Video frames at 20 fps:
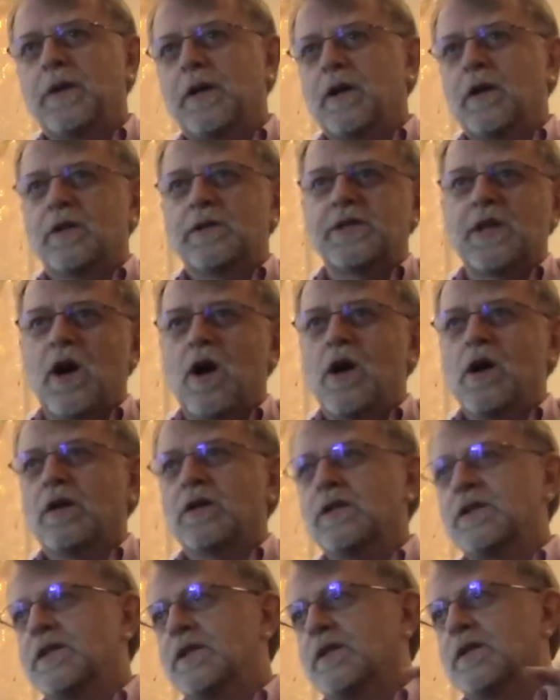and
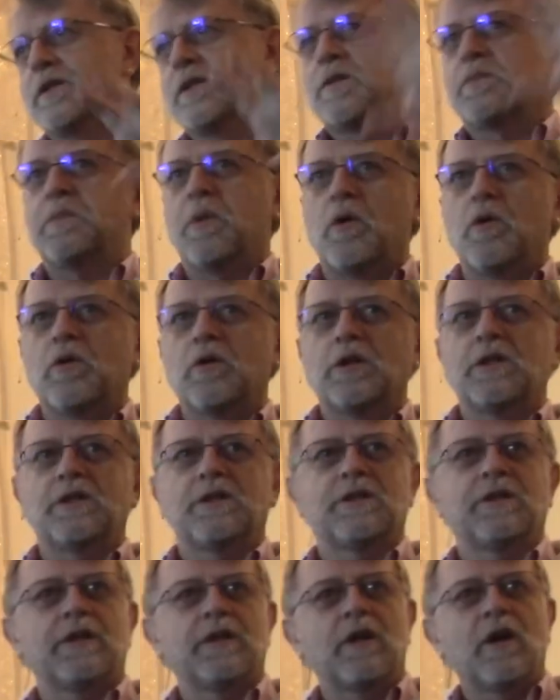songs and
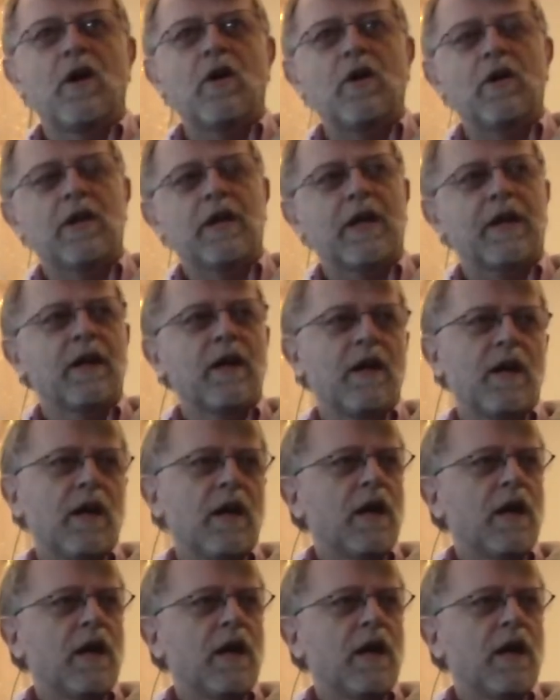sport and all that.